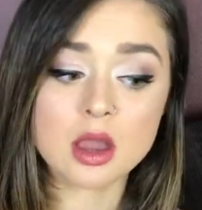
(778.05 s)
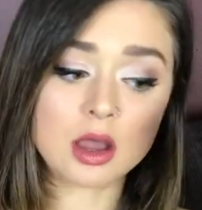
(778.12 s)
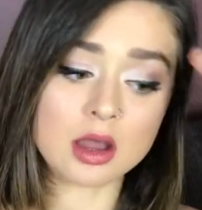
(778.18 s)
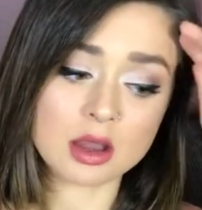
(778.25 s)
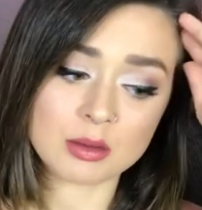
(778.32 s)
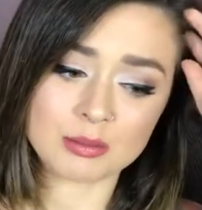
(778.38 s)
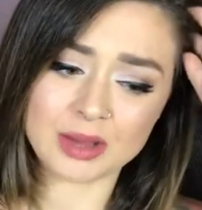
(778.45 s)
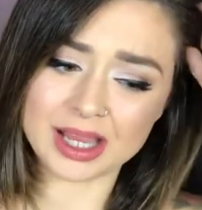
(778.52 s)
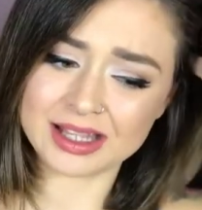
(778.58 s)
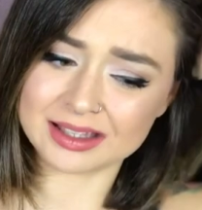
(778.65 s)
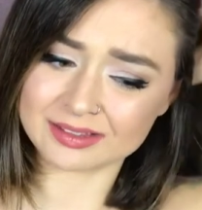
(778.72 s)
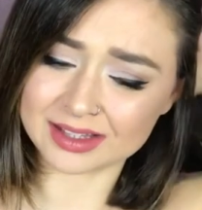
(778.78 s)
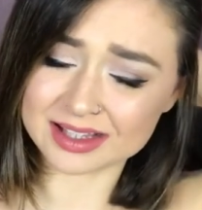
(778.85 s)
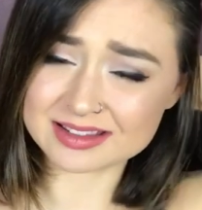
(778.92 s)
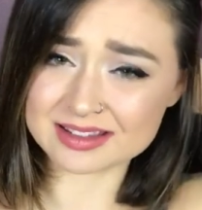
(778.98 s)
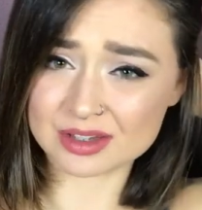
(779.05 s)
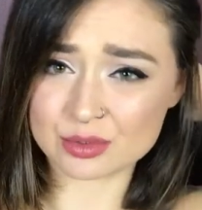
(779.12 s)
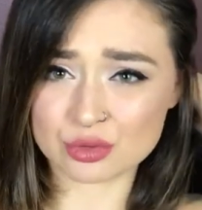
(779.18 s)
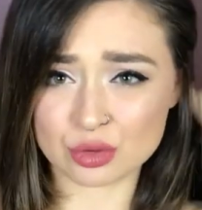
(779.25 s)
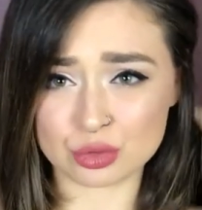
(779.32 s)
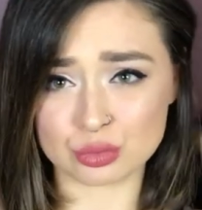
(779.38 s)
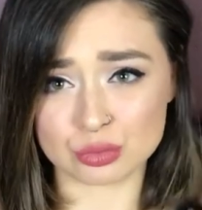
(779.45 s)
Like I said, it
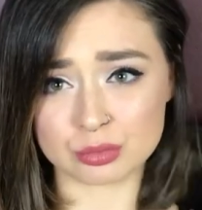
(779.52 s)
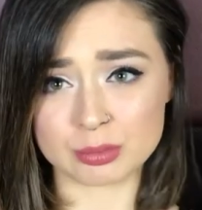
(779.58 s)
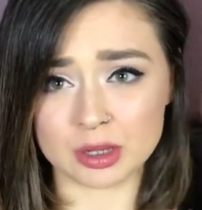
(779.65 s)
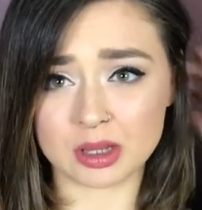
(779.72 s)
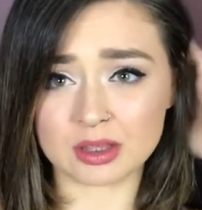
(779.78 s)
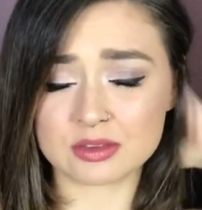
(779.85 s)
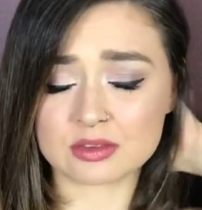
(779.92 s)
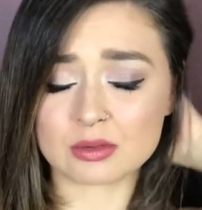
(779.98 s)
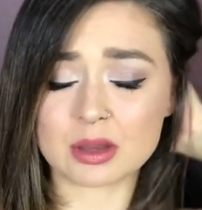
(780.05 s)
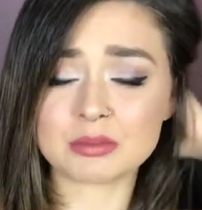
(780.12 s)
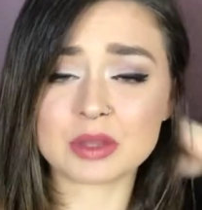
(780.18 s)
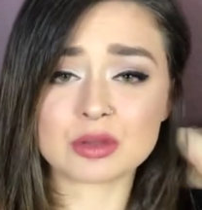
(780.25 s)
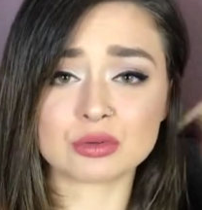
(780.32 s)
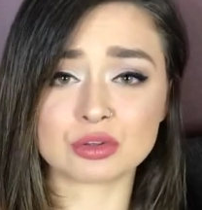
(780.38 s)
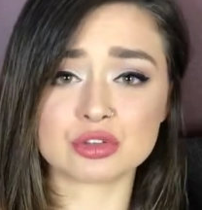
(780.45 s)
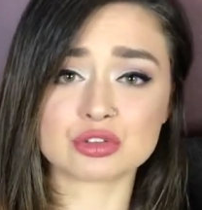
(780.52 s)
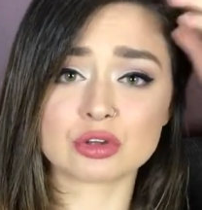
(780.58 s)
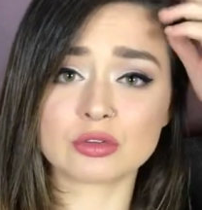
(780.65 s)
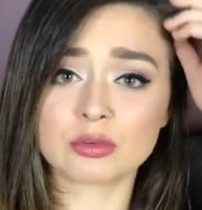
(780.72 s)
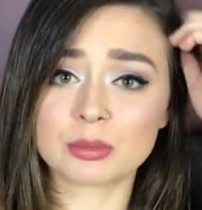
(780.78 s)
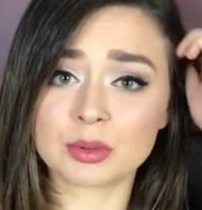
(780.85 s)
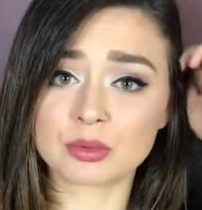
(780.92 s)
was on Groupon, so I'm not really sure
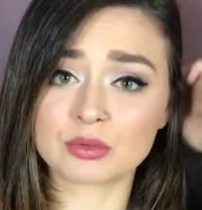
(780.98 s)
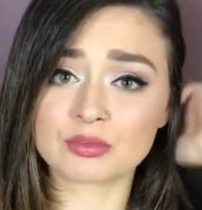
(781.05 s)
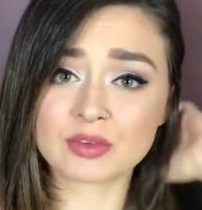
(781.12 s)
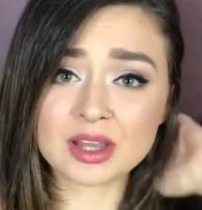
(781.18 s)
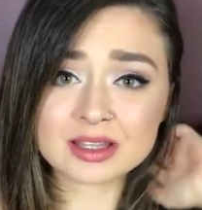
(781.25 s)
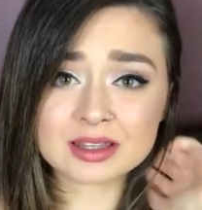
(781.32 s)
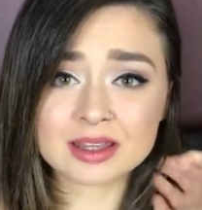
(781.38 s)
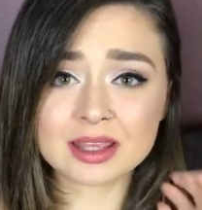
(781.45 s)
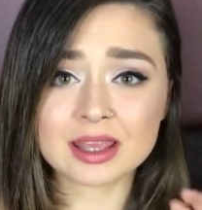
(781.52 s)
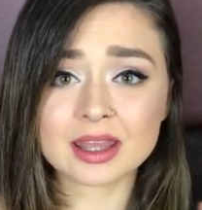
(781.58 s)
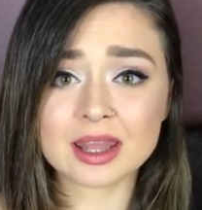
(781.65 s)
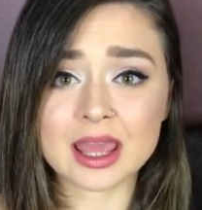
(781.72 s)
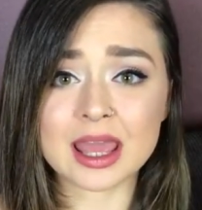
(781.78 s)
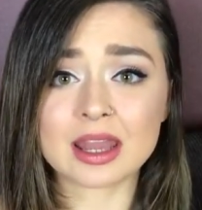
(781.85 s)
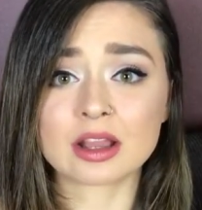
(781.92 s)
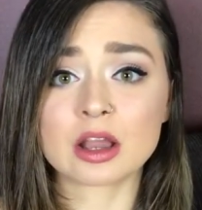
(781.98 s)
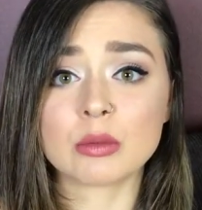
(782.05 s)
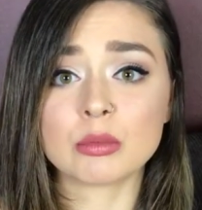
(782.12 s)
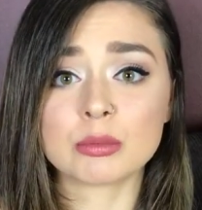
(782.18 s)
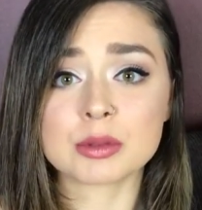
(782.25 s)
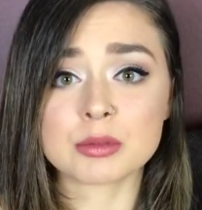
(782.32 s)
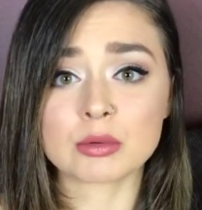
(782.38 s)
if I'll be able to find it again. I had a
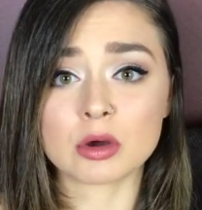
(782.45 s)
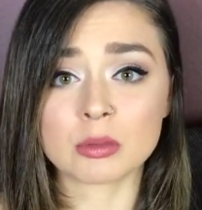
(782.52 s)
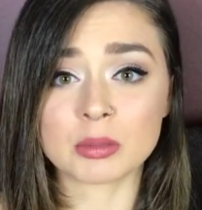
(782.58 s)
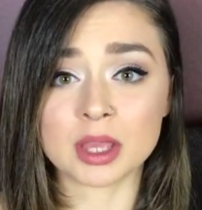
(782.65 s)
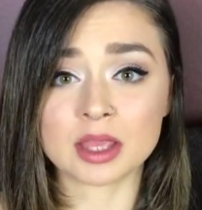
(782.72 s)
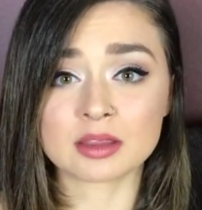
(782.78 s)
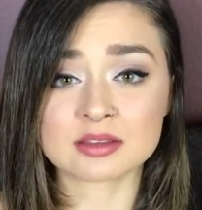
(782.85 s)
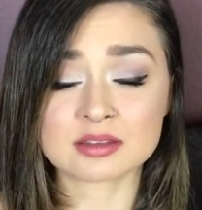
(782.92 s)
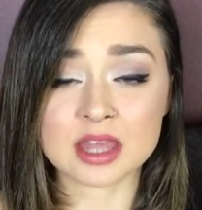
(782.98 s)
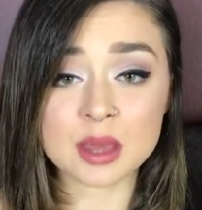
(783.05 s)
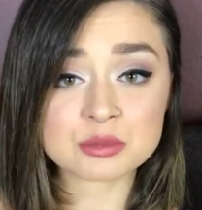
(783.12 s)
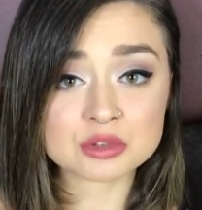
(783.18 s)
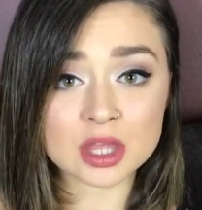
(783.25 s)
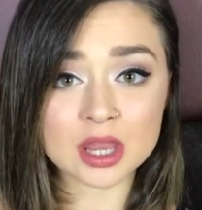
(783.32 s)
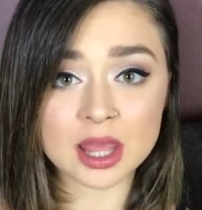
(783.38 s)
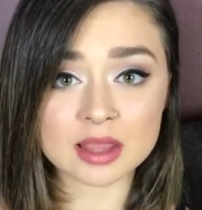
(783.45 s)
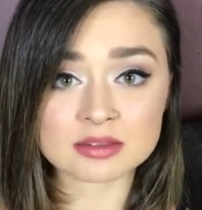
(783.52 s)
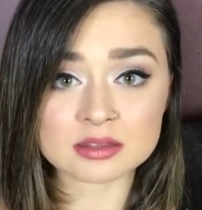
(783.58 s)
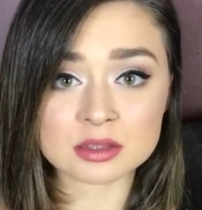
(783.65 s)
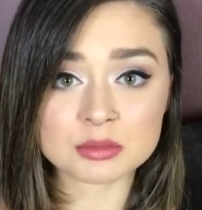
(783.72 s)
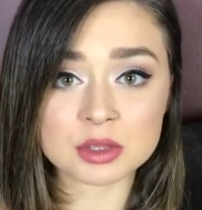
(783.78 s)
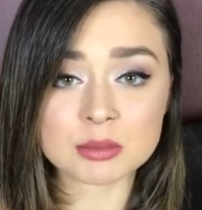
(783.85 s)
couple people on my Snapchat
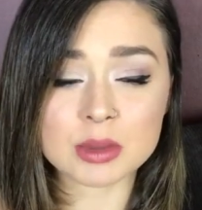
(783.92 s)
asking me